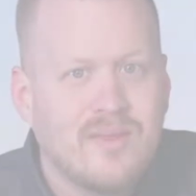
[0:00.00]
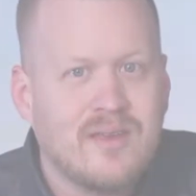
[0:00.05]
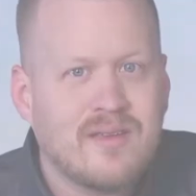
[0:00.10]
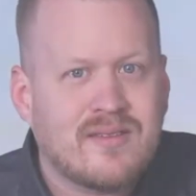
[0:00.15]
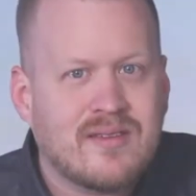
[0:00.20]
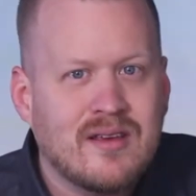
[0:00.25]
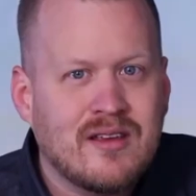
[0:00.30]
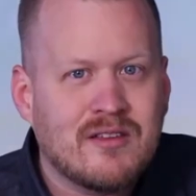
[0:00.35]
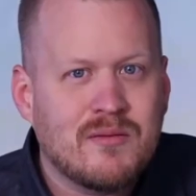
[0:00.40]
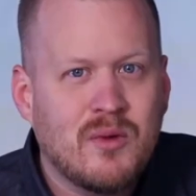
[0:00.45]

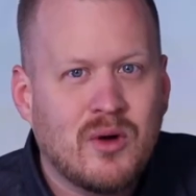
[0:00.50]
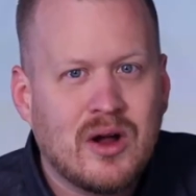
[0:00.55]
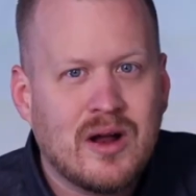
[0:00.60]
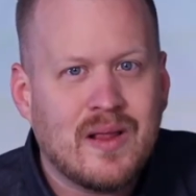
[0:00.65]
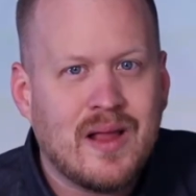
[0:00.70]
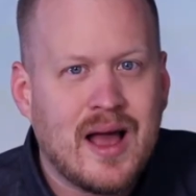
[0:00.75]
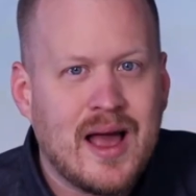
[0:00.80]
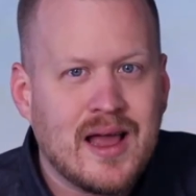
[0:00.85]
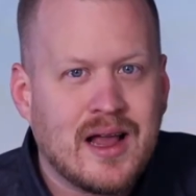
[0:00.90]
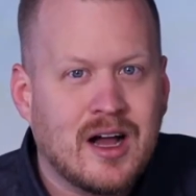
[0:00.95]
This is more
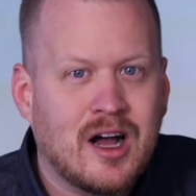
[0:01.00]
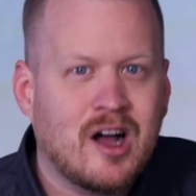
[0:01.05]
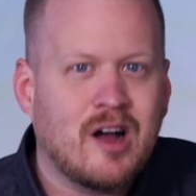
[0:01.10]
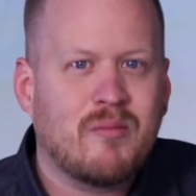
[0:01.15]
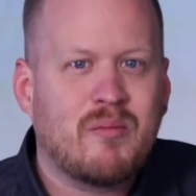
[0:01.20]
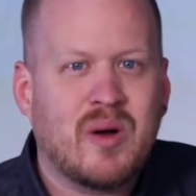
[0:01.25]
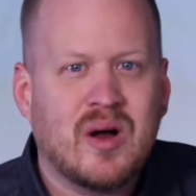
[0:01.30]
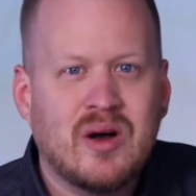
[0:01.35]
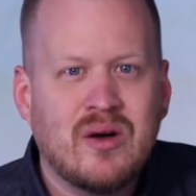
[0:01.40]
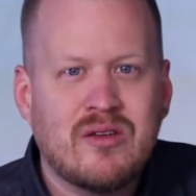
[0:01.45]
like a
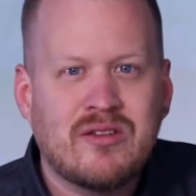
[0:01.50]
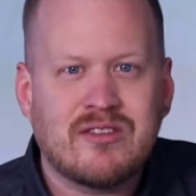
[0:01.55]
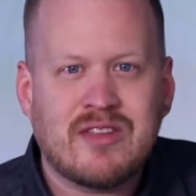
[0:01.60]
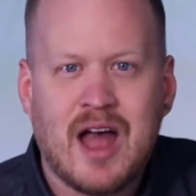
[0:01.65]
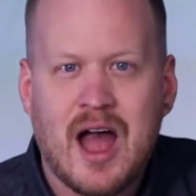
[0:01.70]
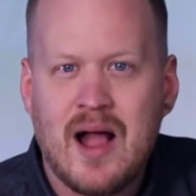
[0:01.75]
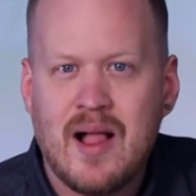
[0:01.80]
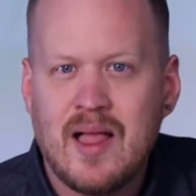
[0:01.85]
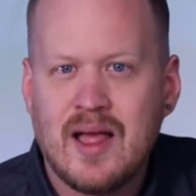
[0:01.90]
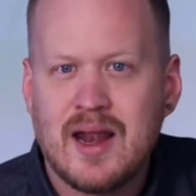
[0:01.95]

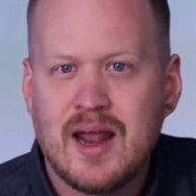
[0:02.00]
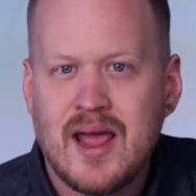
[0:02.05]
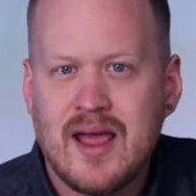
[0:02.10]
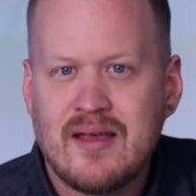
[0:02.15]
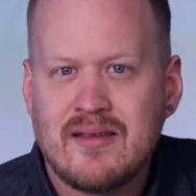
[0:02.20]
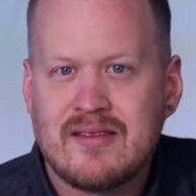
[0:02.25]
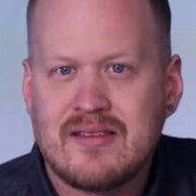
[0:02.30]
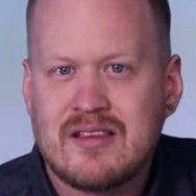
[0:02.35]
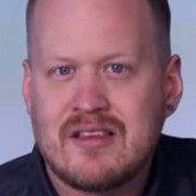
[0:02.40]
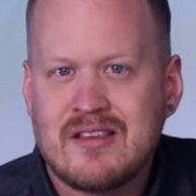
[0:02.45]
post-holiday
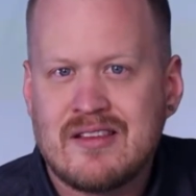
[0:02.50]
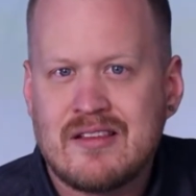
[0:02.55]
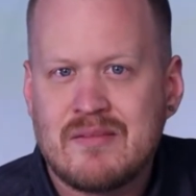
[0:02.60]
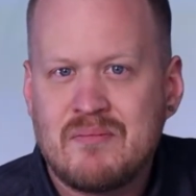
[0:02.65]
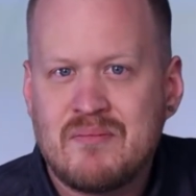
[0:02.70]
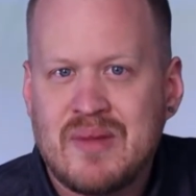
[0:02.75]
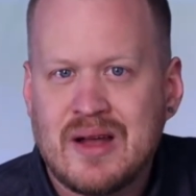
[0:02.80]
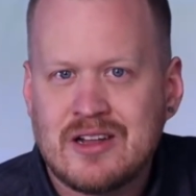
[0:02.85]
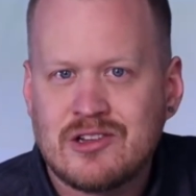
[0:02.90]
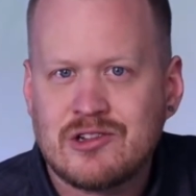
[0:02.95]

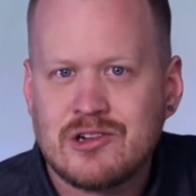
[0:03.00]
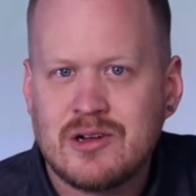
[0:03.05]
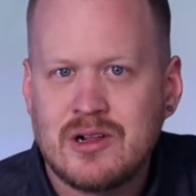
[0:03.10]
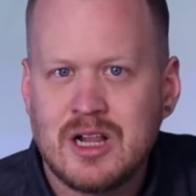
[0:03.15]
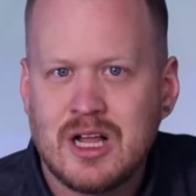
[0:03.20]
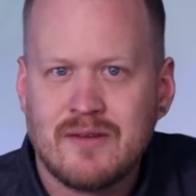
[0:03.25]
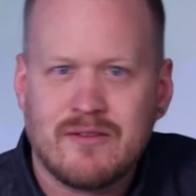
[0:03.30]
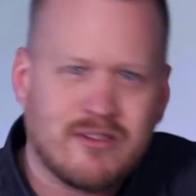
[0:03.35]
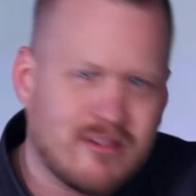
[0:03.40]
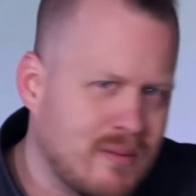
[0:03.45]
special
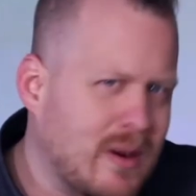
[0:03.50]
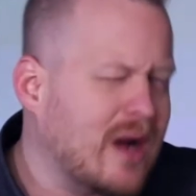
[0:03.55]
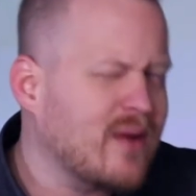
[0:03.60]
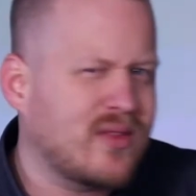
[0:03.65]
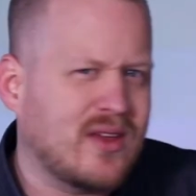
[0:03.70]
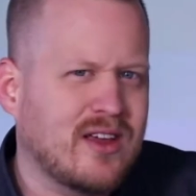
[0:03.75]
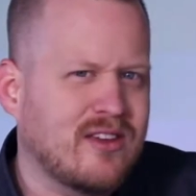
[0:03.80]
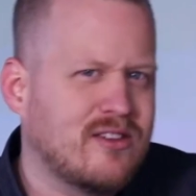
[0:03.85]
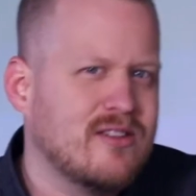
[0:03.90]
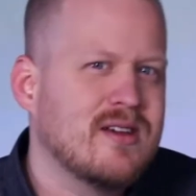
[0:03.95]
of smart
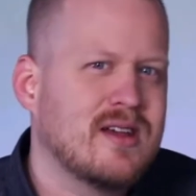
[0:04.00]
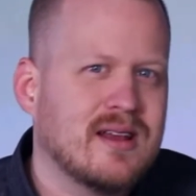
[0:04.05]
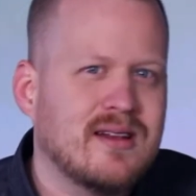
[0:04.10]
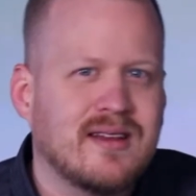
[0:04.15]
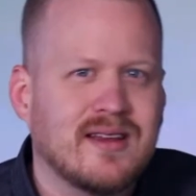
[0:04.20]
things you can